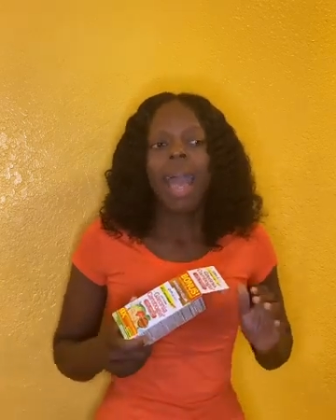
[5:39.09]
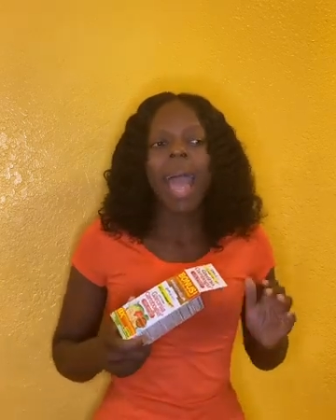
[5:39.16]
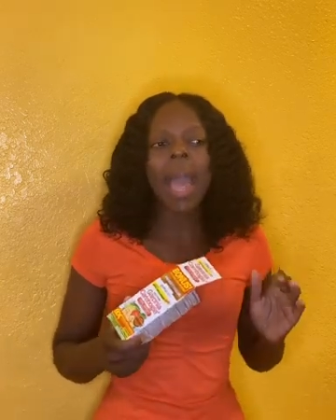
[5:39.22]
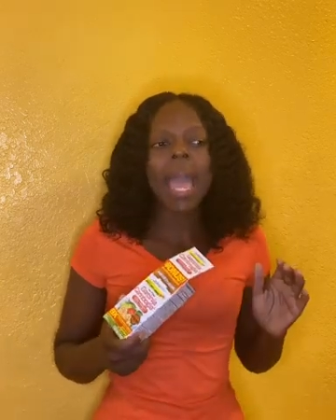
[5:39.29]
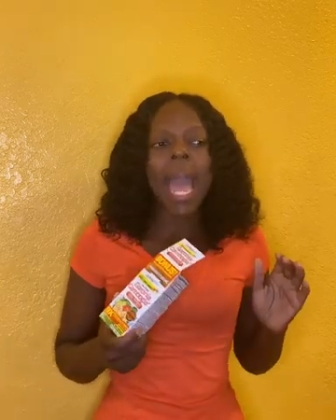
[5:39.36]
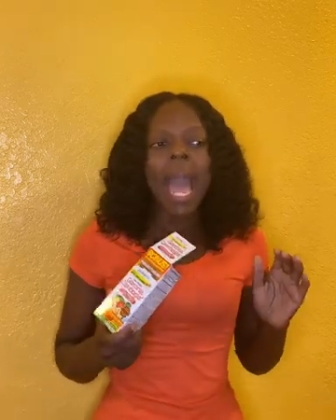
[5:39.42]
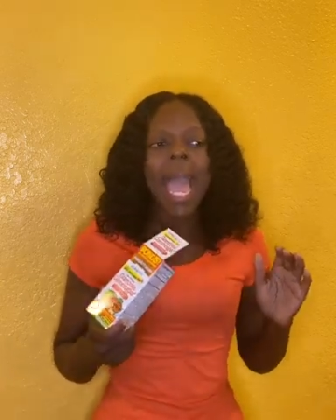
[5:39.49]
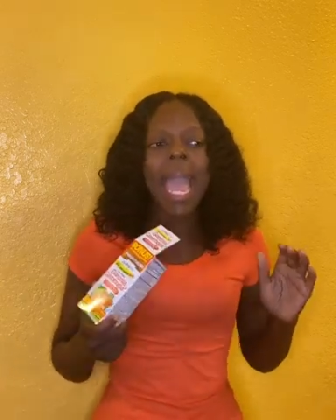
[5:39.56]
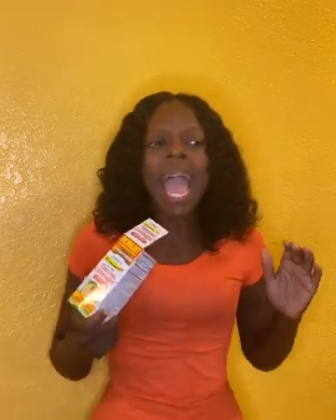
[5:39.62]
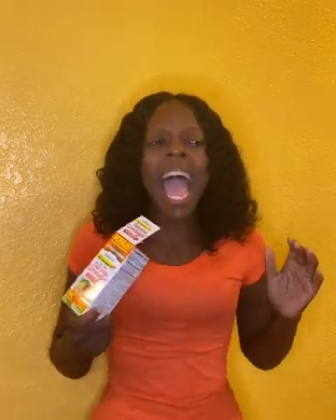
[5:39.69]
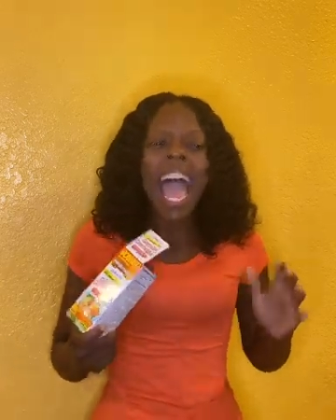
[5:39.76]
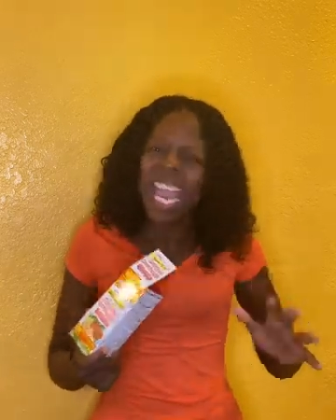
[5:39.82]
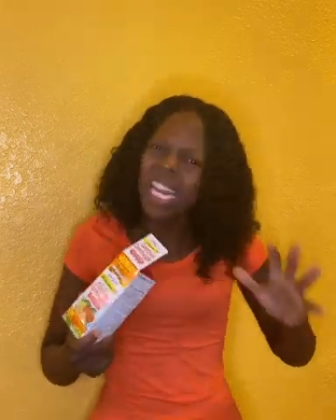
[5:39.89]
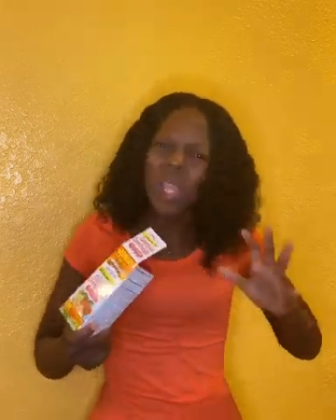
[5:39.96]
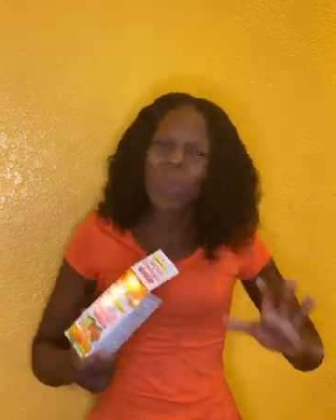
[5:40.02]
I, I,
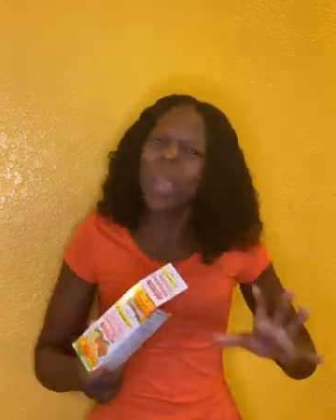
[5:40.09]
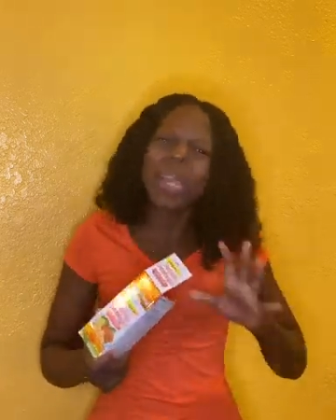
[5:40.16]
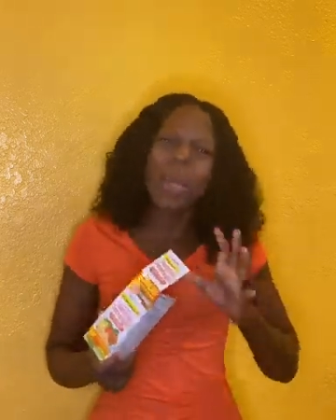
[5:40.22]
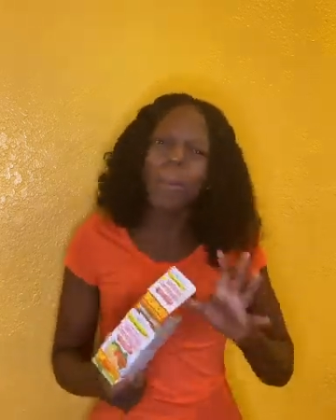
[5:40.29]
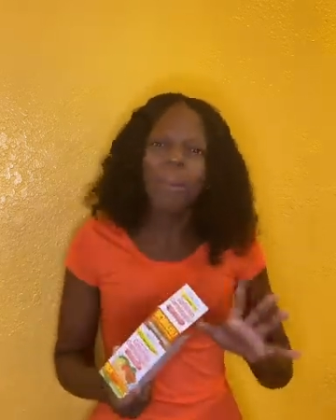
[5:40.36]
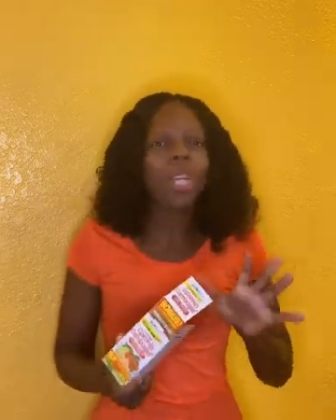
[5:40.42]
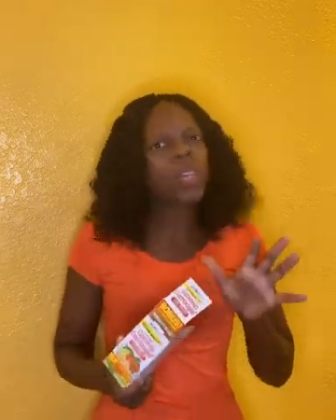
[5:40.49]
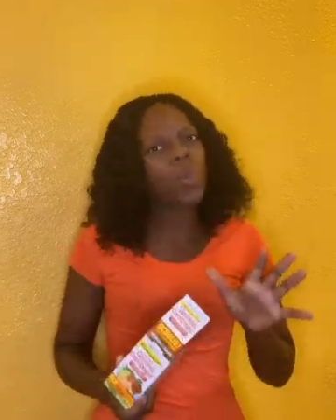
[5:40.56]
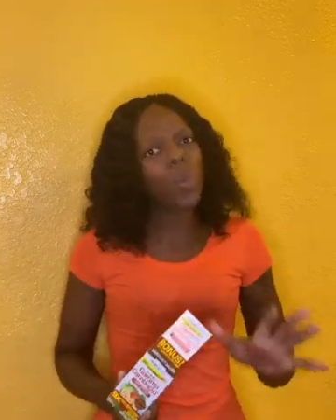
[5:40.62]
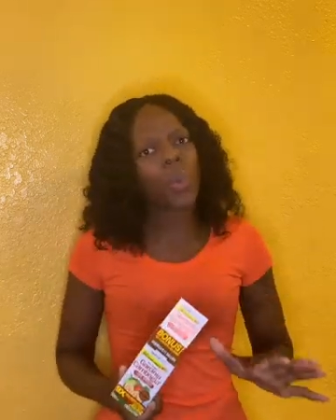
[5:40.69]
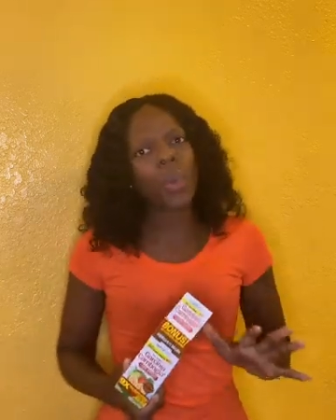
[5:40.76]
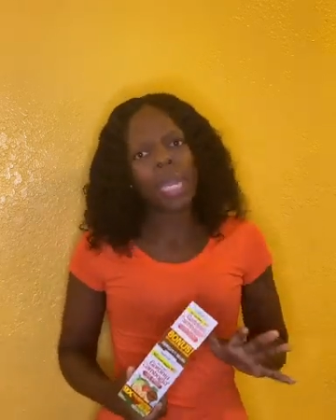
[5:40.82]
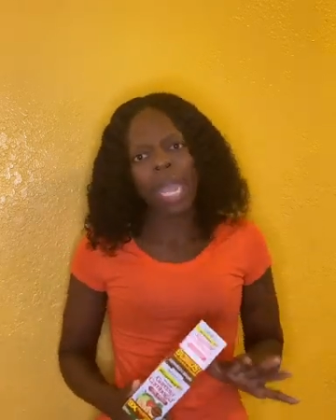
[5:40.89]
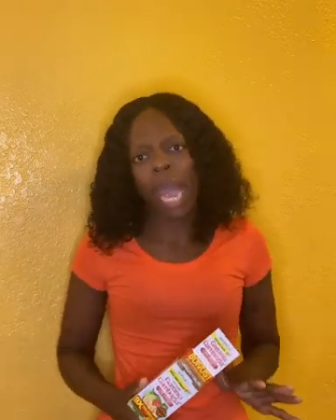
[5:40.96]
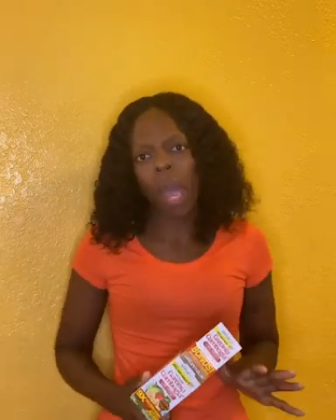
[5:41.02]
highly recommend you
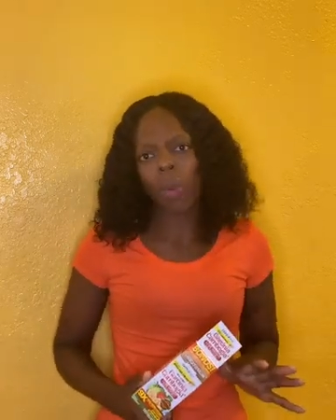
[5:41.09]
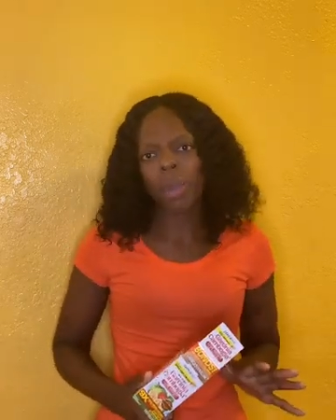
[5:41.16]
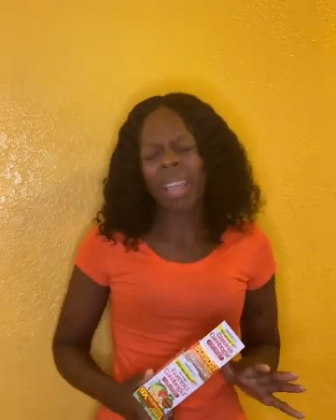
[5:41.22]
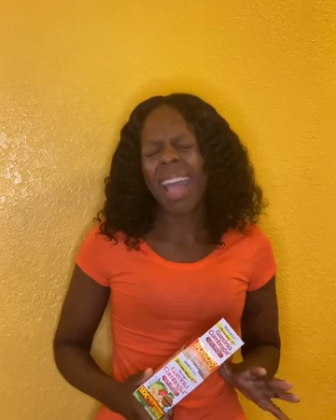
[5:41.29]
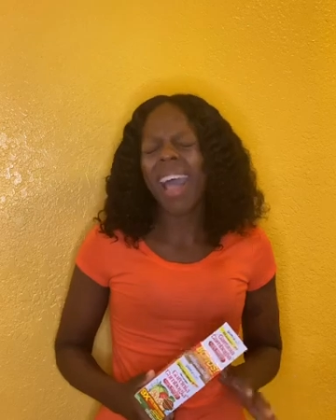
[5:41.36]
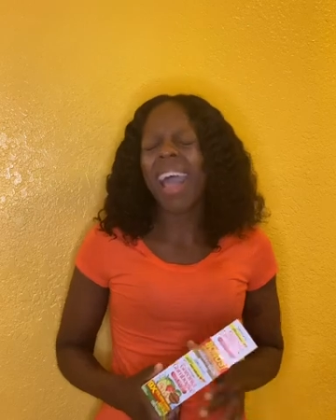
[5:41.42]
work out.